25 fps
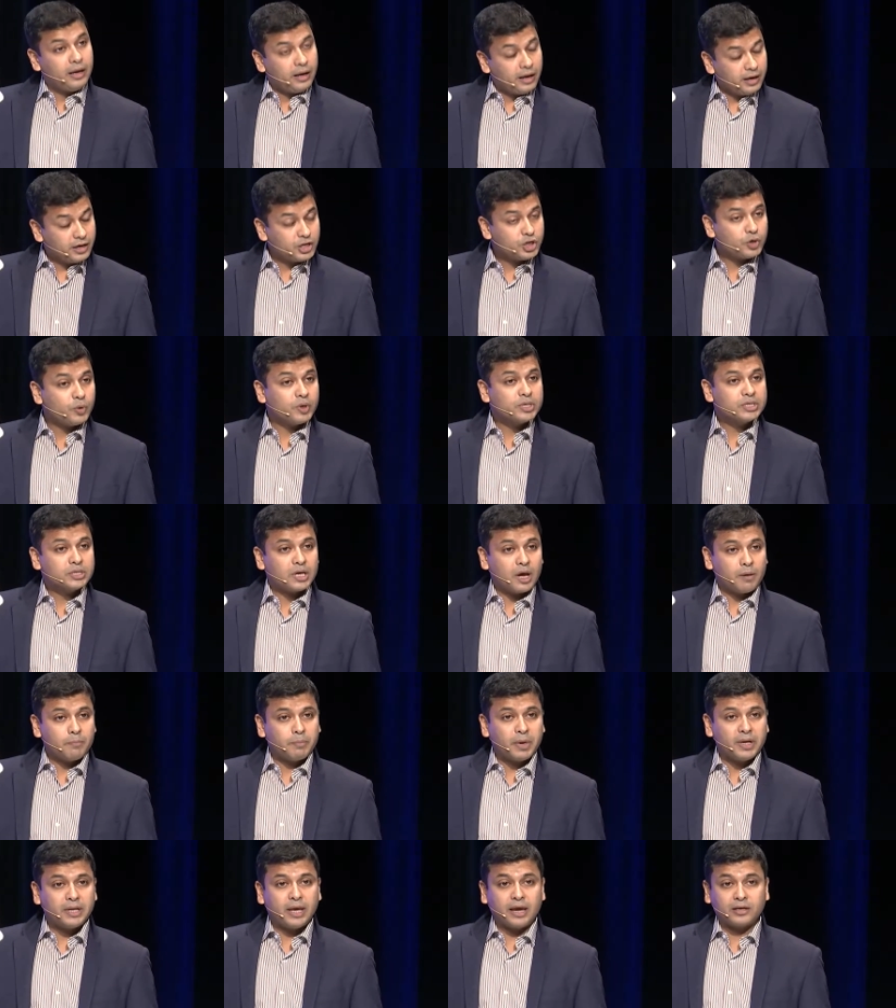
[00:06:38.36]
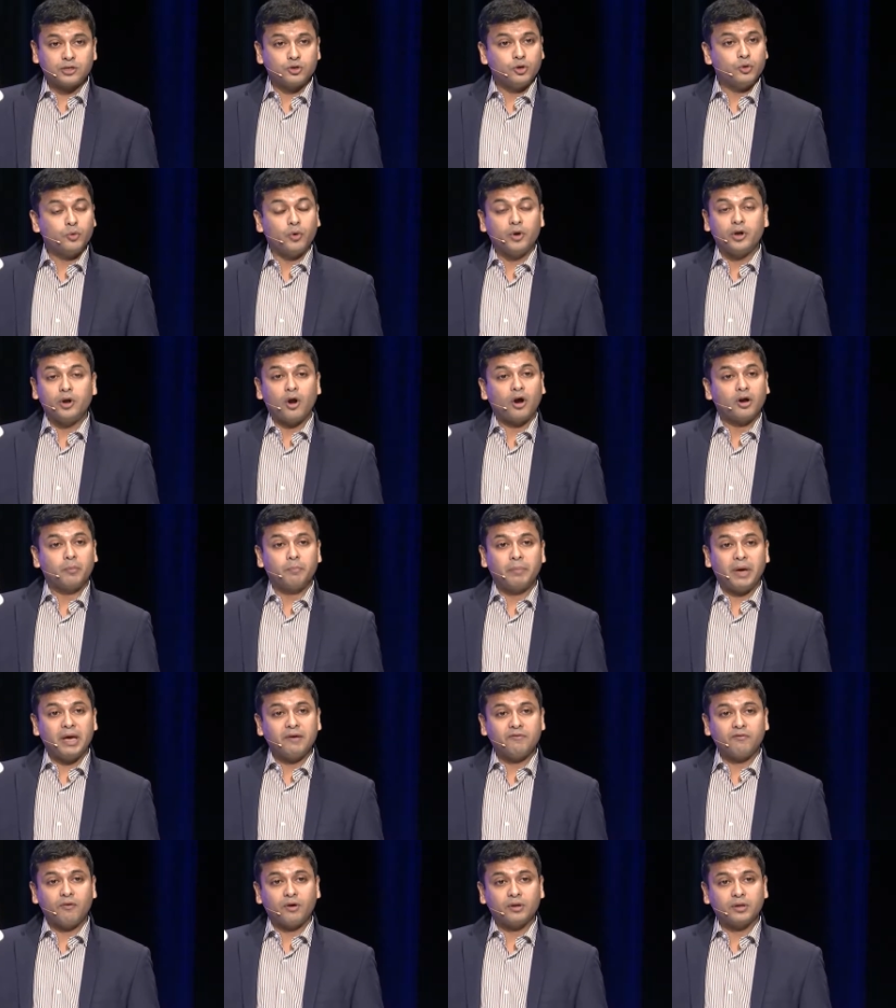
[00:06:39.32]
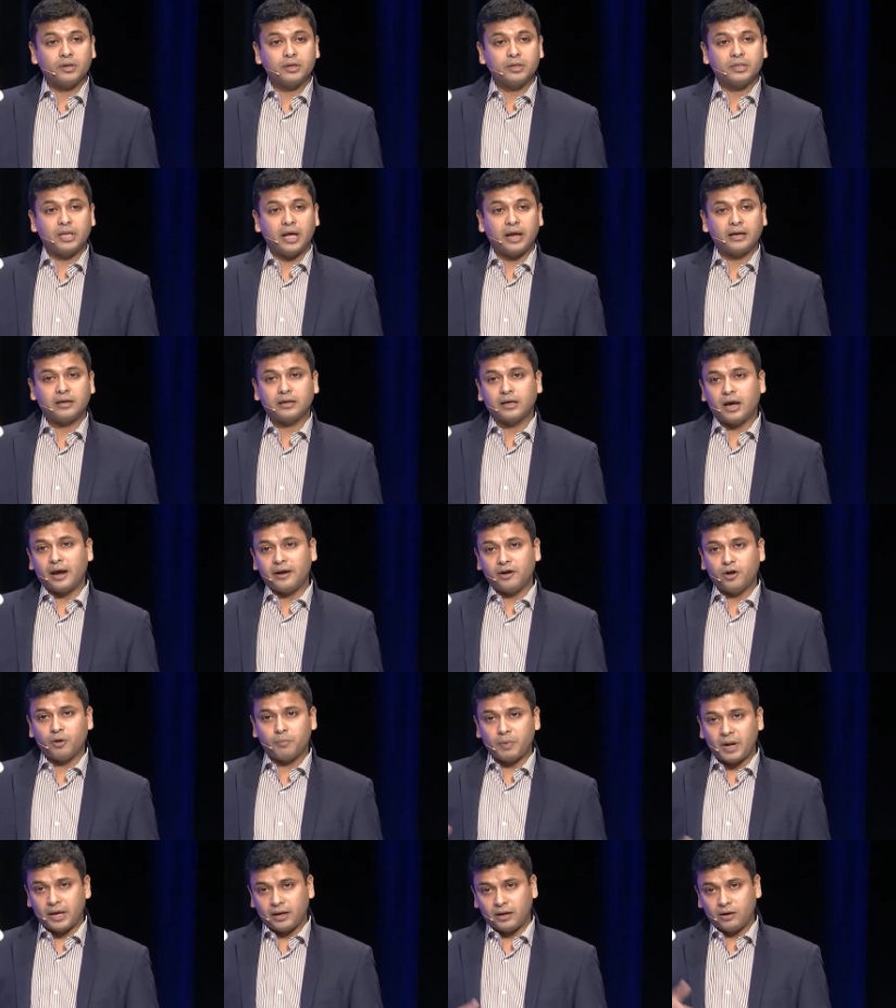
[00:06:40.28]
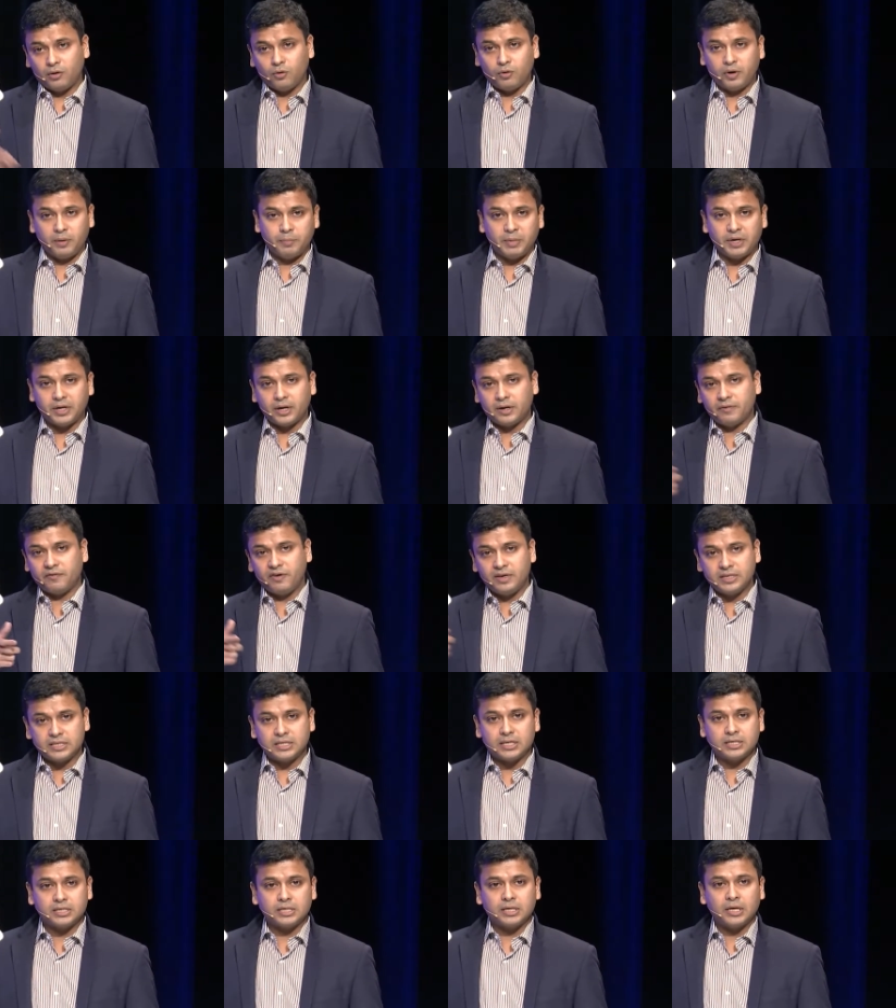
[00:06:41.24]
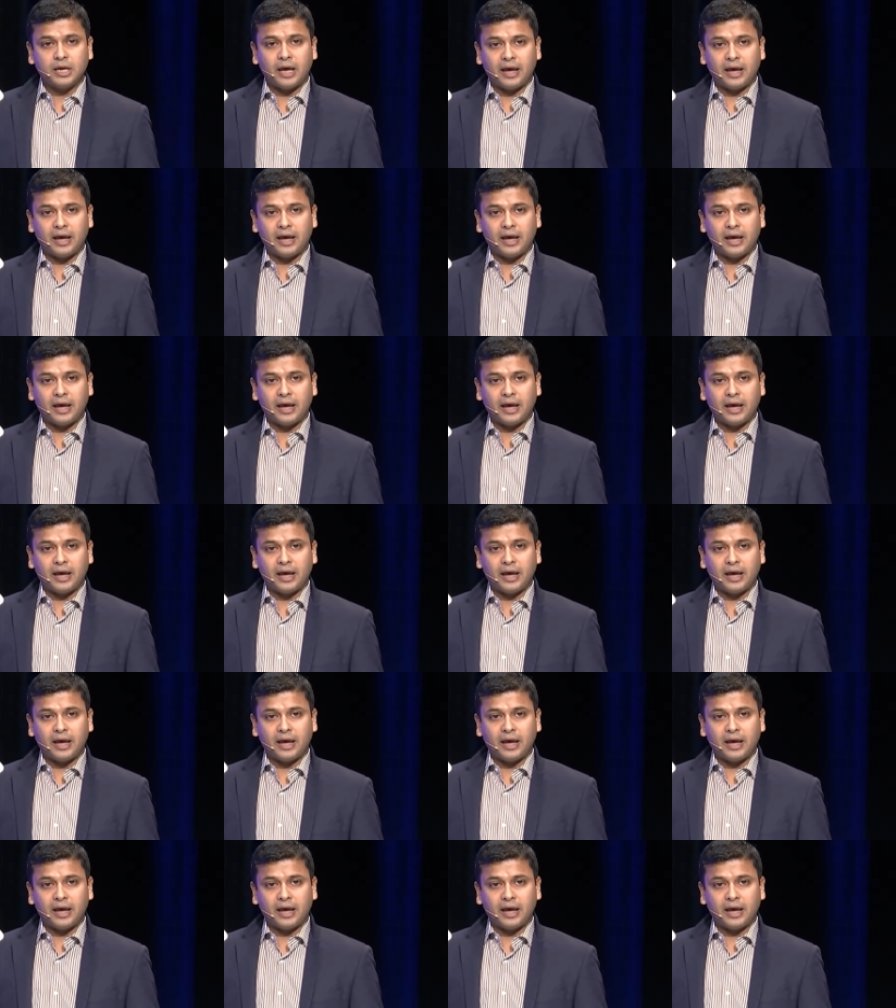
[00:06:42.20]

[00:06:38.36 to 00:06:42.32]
Insurance company actually will not pay for that kind of like, you know, repeated visit,